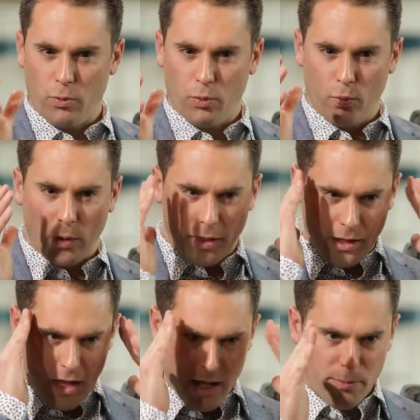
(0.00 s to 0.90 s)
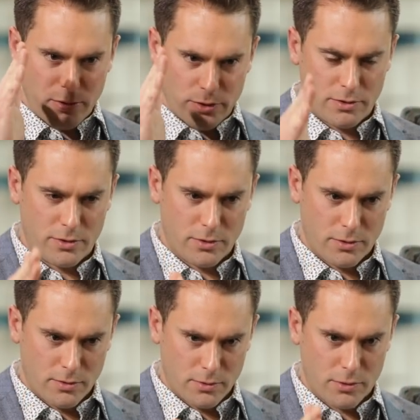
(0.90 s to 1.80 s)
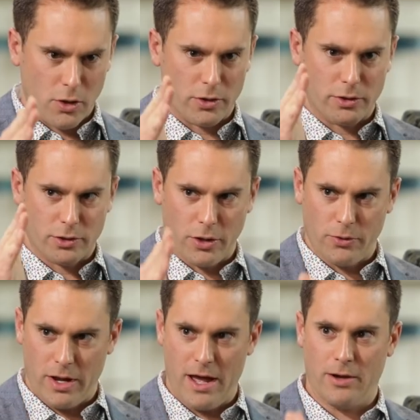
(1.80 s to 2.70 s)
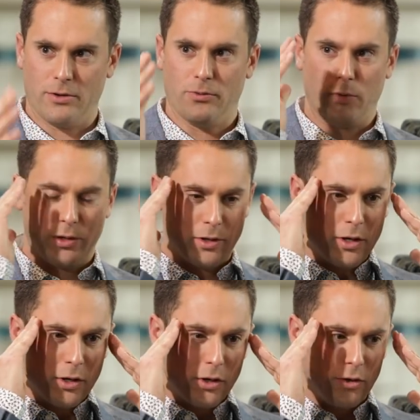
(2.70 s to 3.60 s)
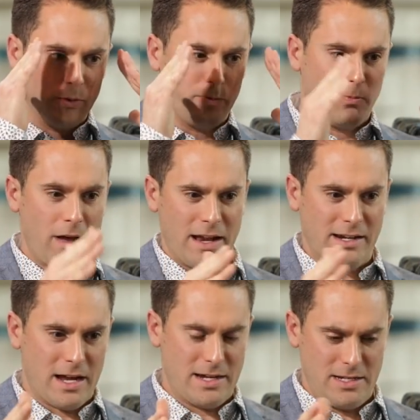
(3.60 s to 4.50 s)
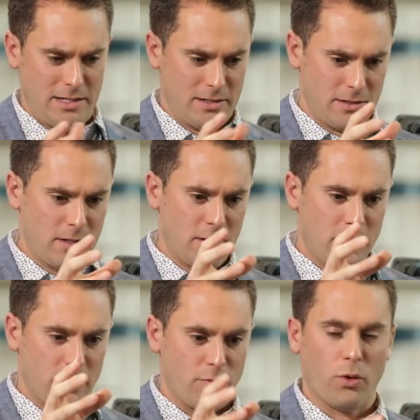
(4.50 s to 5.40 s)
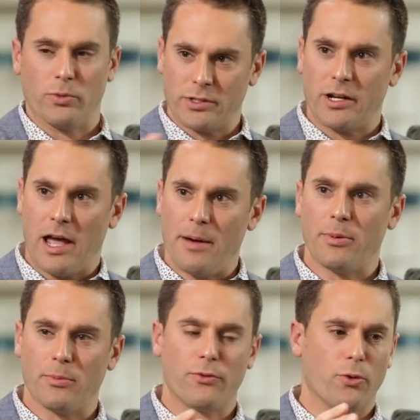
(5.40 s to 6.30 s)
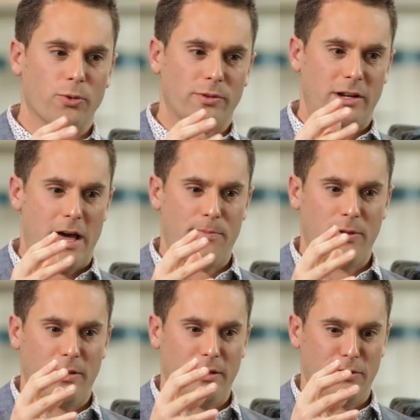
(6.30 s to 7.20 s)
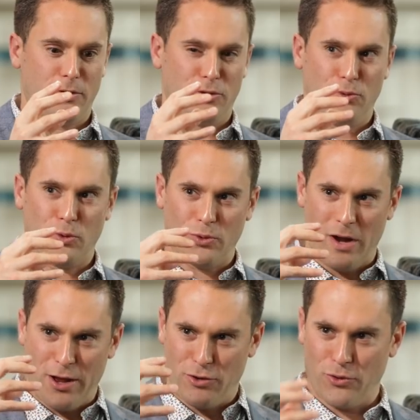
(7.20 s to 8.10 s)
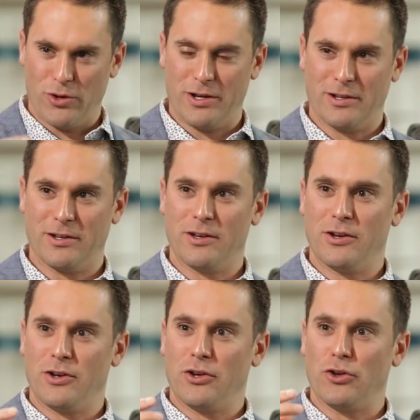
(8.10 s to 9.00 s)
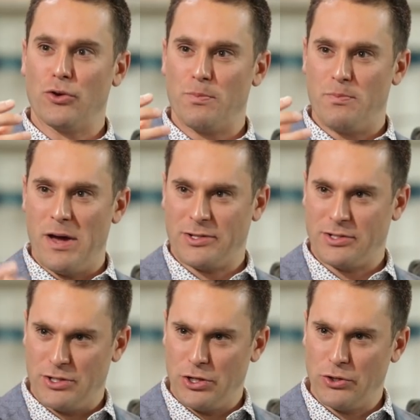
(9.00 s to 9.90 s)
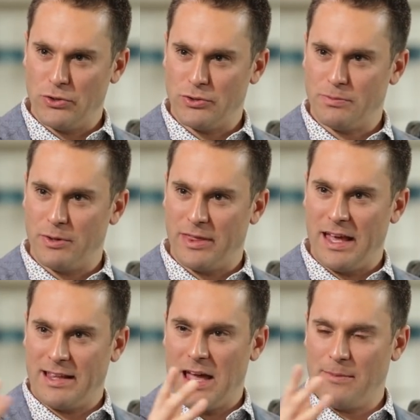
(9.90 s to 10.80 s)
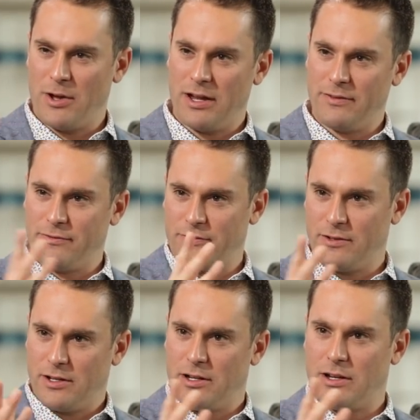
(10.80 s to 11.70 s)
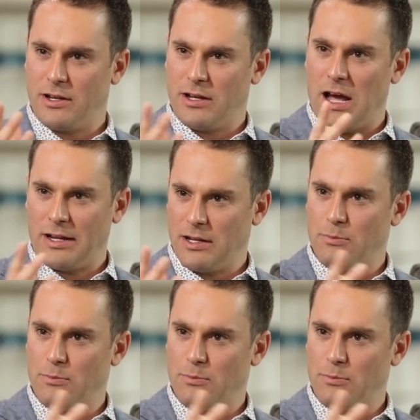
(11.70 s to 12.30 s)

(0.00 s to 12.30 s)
when the game had started to slow down and when you had an idea of what was going to happen before it happened, that you were entering your best years, but that time kind of got